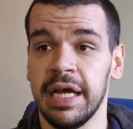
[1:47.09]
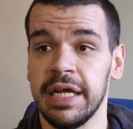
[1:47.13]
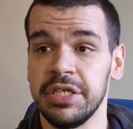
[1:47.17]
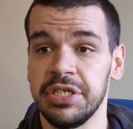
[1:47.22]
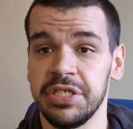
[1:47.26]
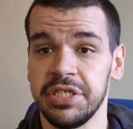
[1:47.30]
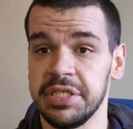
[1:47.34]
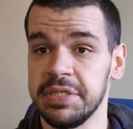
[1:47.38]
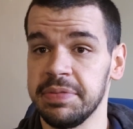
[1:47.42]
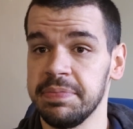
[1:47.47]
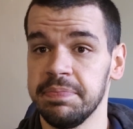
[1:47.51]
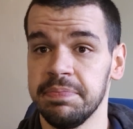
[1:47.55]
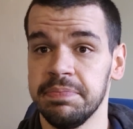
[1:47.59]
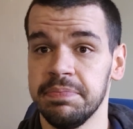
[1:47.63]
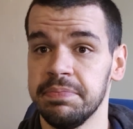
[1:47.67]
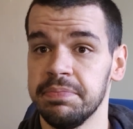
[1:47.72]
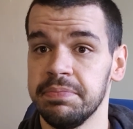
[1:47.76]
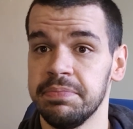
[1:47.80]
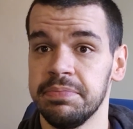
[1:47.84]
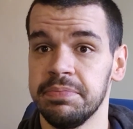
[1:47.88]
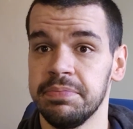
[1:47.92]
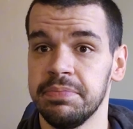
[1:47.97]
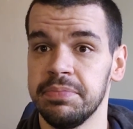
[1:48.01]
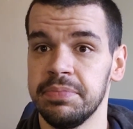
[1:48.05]
not just
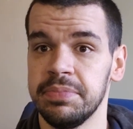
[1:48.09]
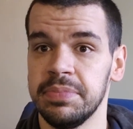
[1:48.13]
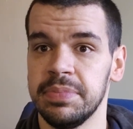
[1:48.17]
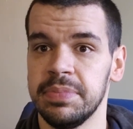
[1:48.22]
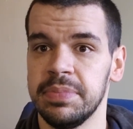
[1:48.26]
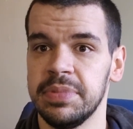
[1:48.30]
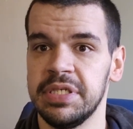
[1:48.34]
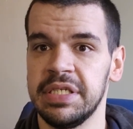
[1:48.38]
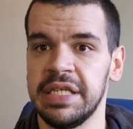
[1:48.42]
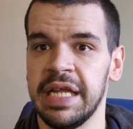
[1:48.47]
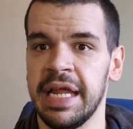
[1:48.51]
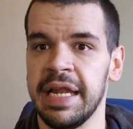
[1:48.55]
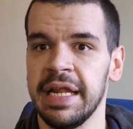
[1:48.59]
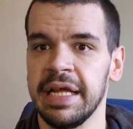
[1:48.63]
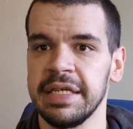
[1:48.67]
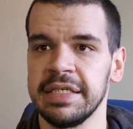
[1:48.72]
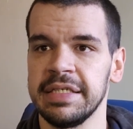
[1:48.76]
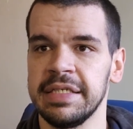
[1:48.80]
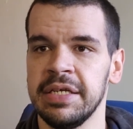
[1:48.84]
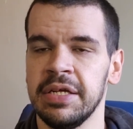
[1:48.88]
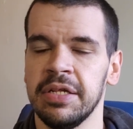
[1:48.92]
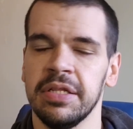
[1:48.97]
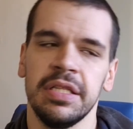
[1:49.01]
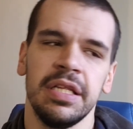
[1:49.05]
standing
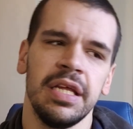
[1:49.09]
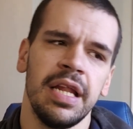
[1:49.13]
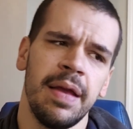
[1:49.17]
still.